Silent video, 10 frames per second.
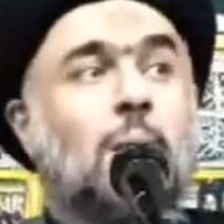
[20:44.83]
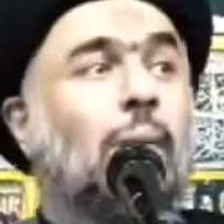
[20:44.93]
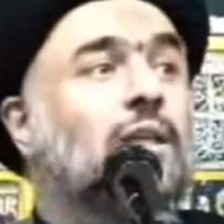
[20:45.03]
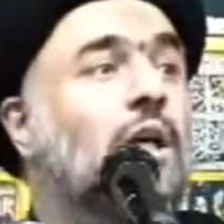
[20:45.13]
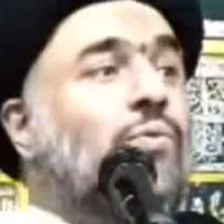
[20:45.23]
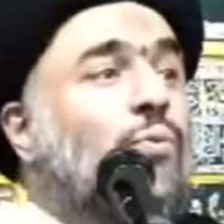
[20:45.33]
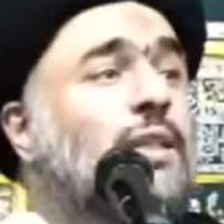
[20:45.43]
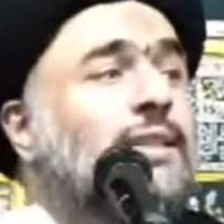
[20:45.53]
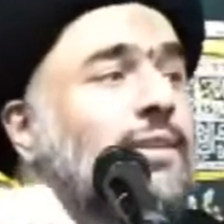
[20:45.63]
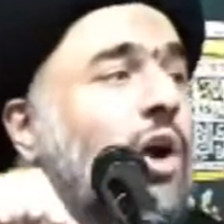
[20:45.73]
But if we
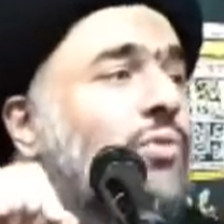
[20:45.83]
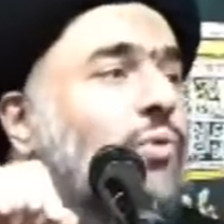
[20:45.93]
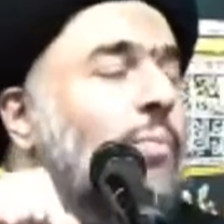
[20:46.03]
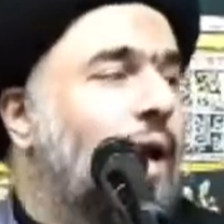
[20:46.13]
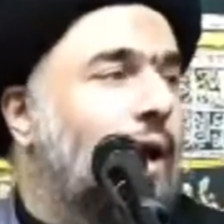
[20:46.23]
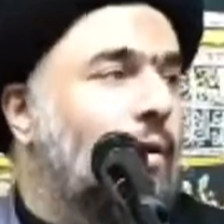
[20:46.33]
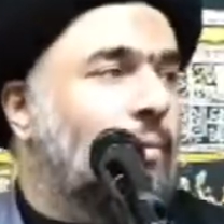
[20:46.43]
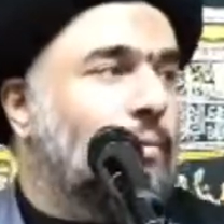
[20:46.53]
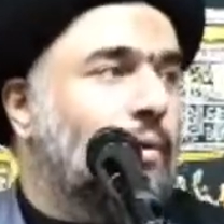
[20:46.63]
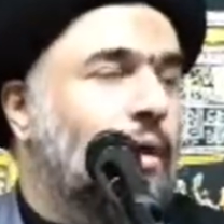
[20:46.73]
start from
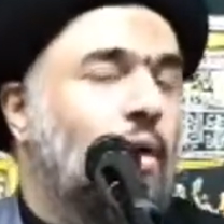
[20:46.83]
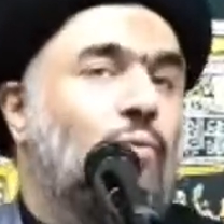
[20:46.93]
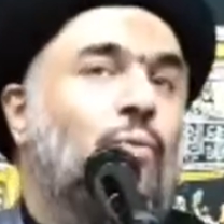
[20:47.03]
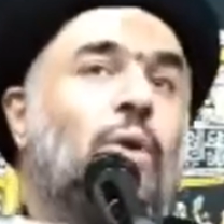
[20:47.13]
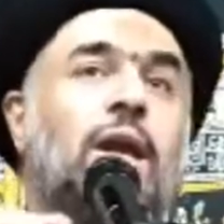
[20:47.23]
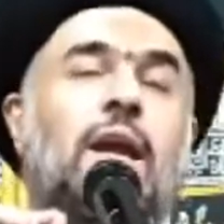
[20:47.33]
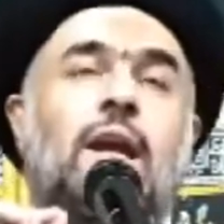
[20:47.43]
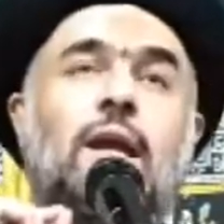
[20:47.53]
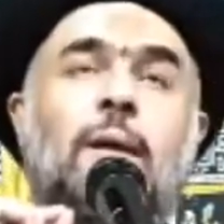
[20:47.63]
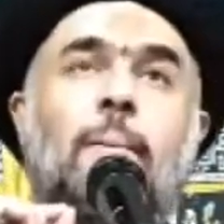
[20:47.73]
now, if
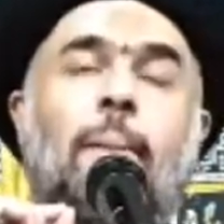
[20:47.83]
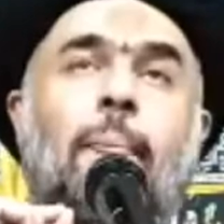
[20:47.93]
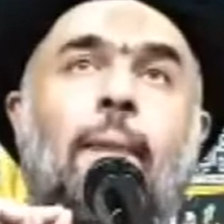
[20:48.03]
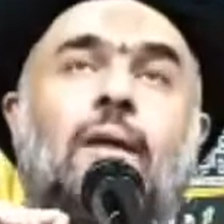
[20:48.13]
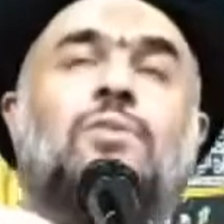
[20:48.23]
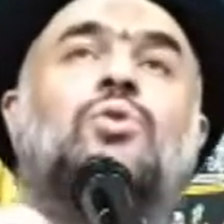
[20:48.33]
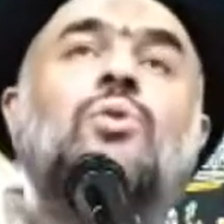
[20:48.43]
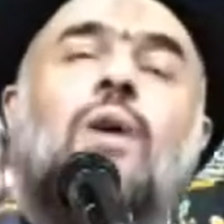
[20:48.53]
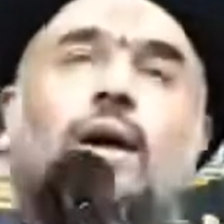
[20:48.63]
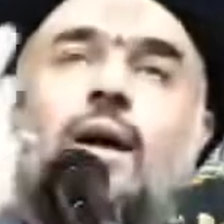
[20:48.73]
we
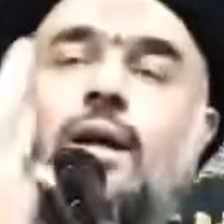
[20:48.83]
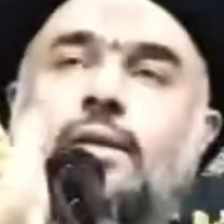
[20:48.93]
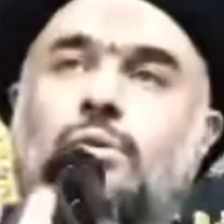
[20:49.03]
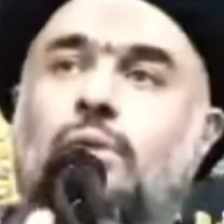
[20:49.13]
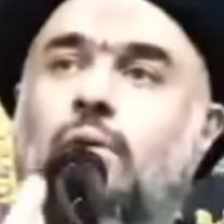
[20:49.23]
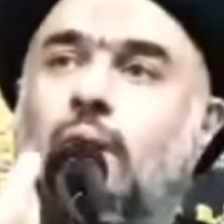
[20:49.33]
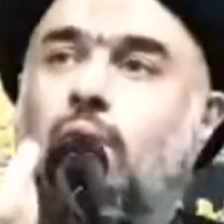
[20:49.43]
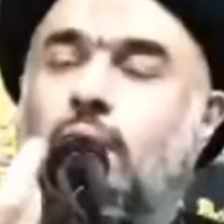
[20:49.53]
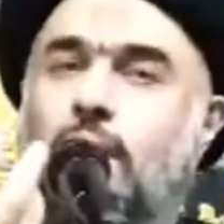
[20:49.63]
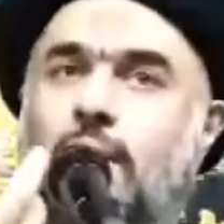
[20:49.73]
try to know
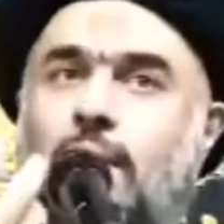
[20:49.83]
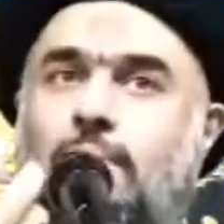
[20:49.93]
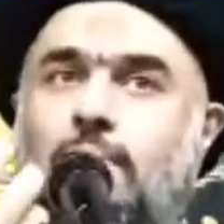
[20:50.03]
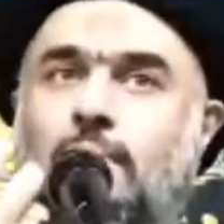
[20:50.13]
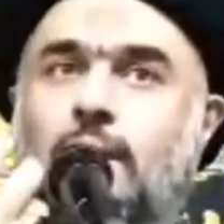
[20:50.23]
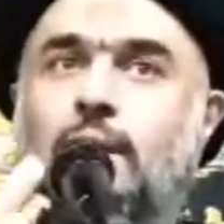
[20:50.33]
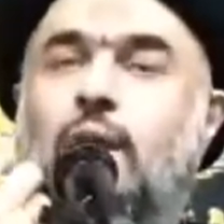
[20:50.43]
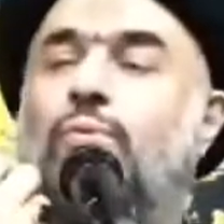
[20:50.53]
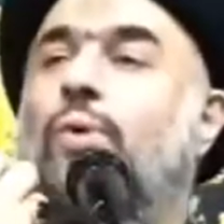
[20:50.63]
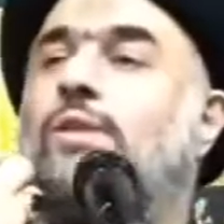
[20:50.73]
our Imam,
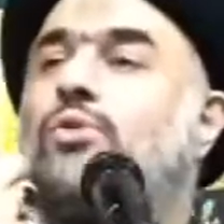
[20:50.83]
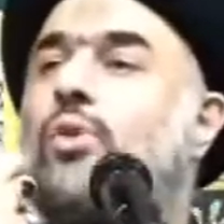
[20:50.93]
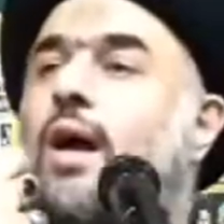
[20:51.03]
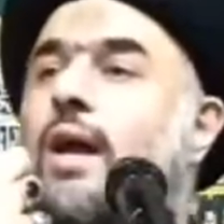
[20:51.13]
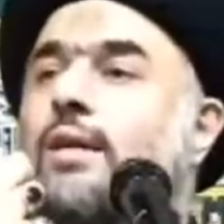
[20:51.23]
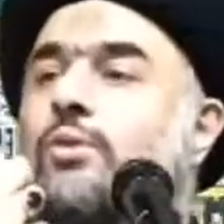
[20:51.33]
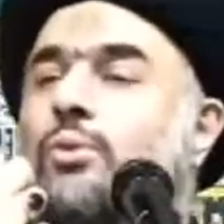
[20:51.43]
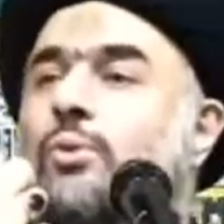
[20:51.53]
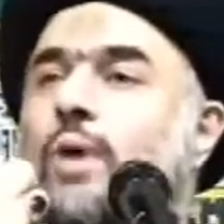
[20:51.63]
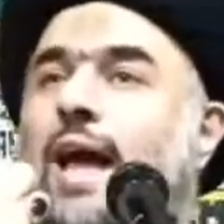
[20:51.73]
if we try
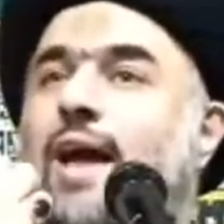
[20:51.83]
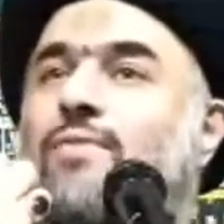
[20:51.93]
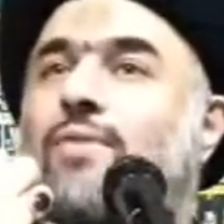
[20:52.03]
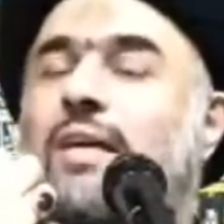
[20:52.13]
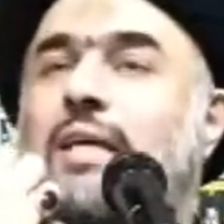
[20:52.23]
to have